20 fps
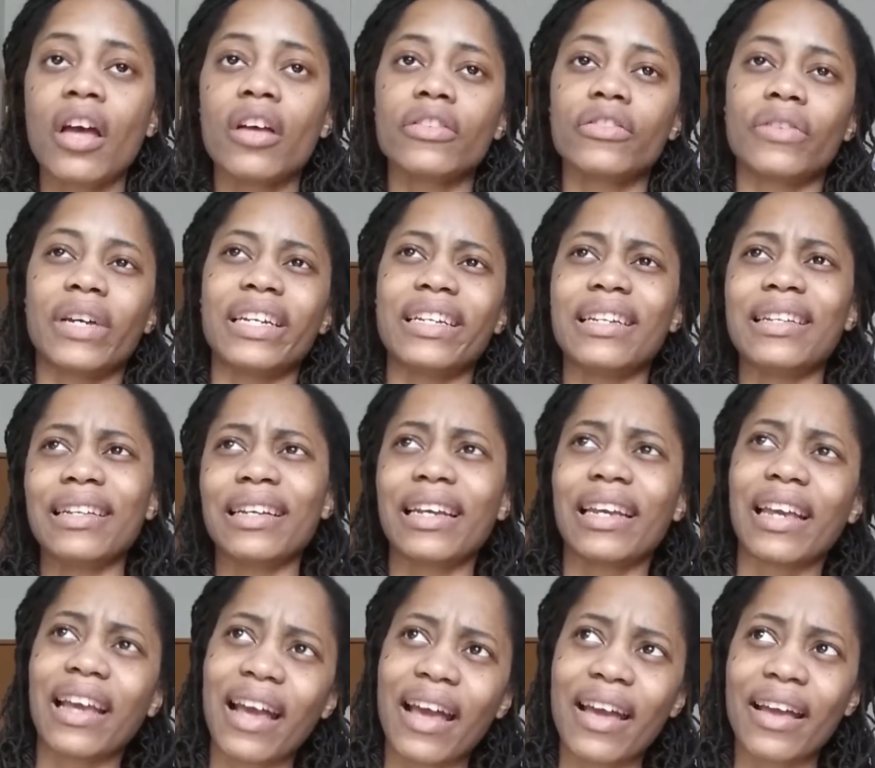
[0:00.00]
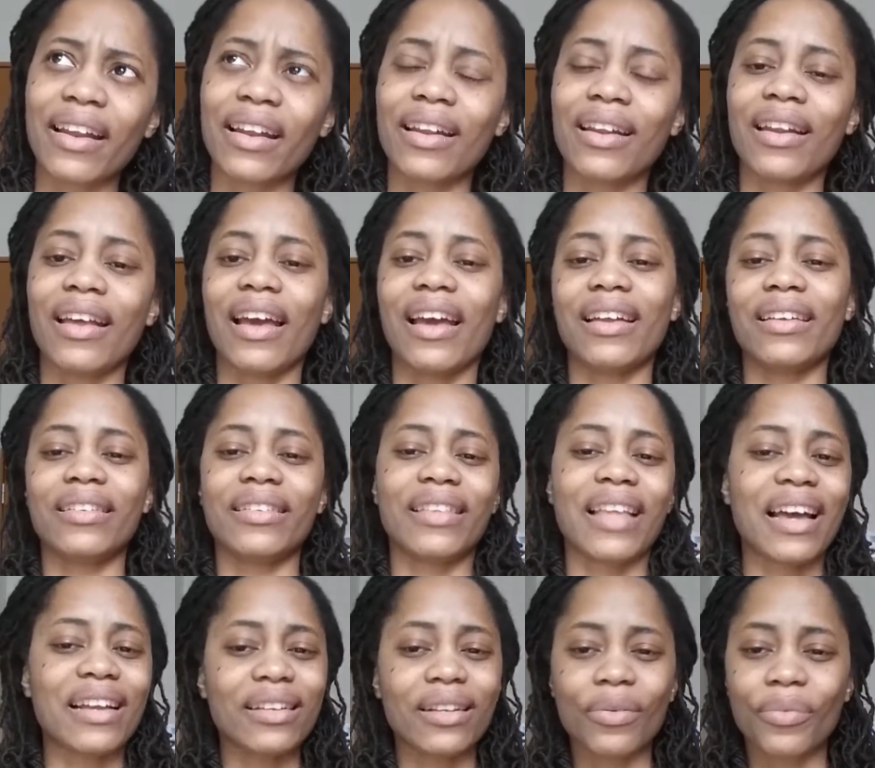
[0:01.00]
So I did it again and
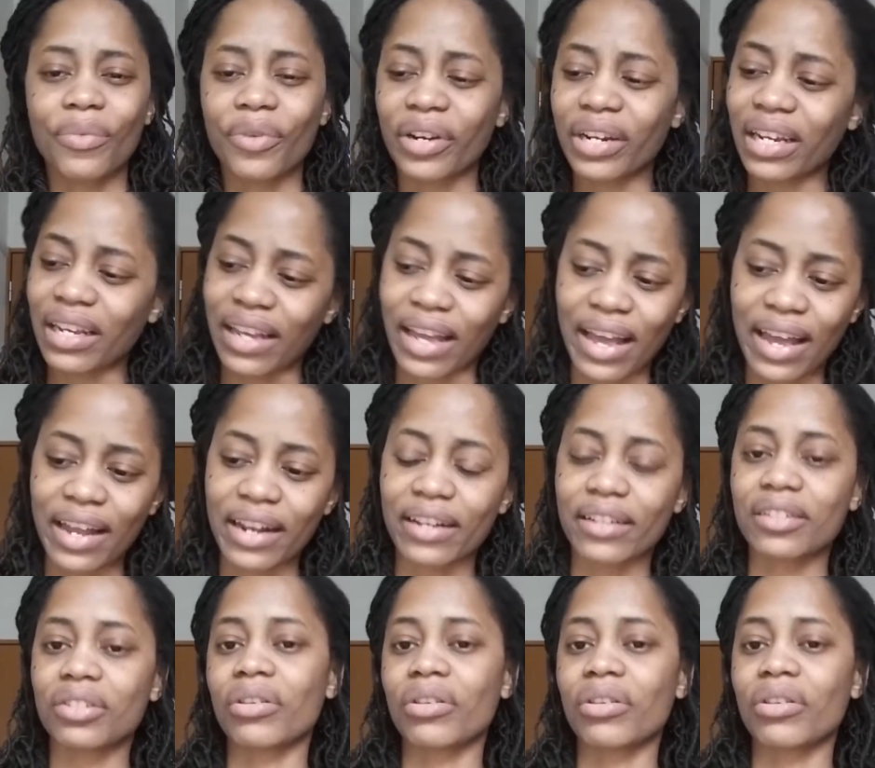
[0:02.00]
that didn't work again.